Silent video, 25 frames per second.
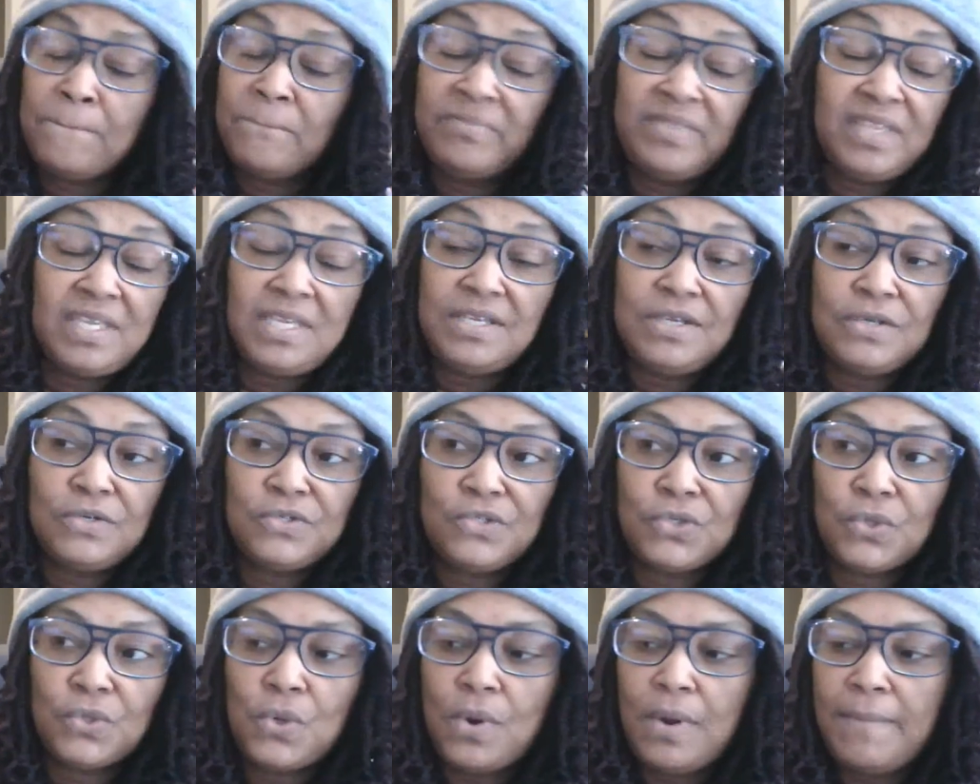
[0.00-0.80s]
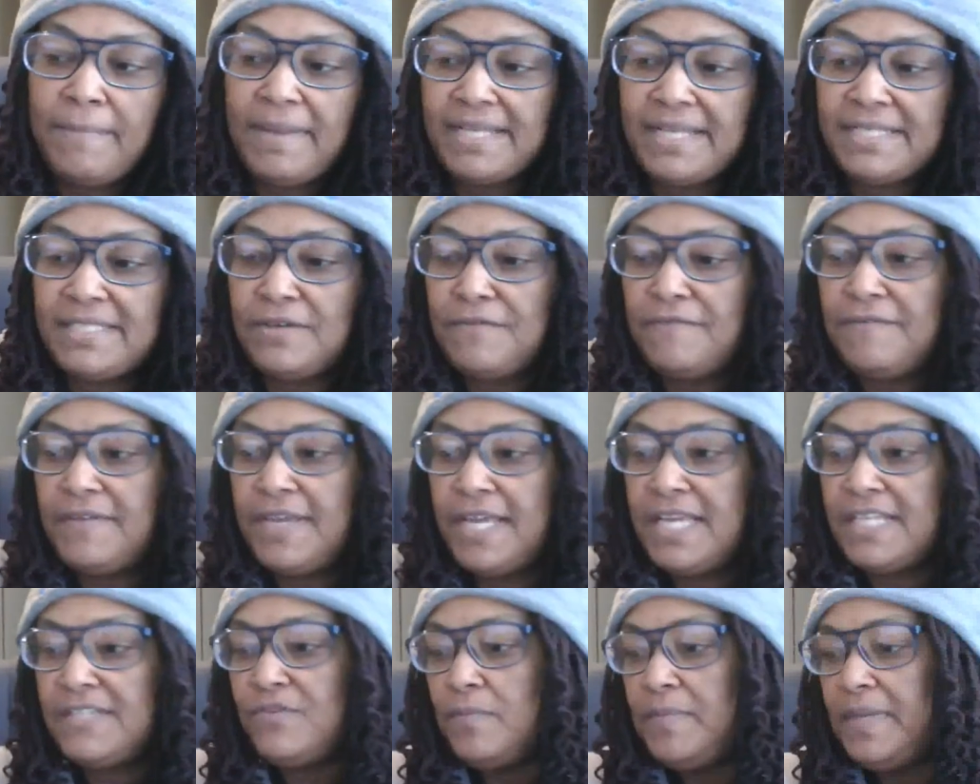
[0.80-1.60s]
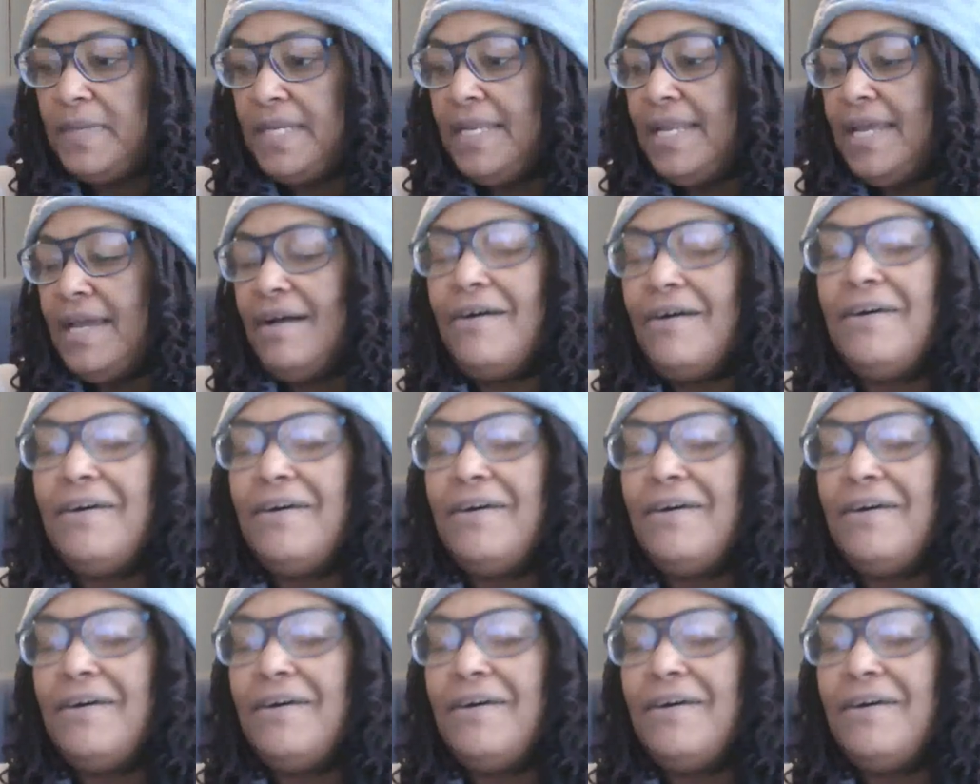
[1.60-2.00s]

The years are going by so fast for me now.